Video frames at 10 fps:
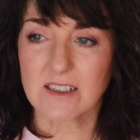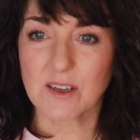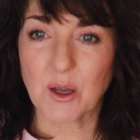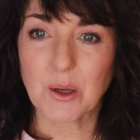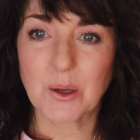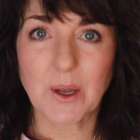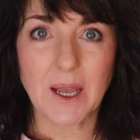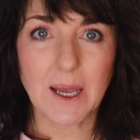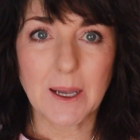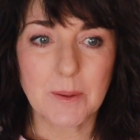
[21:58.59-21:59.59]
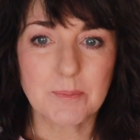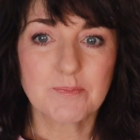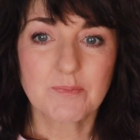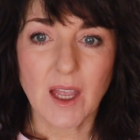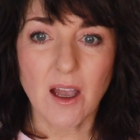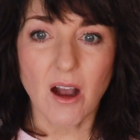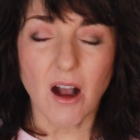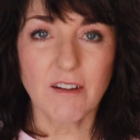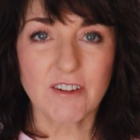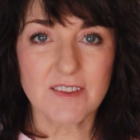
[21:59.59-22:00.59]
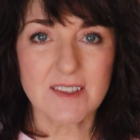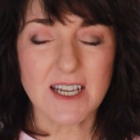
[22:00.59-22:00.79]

so I've got the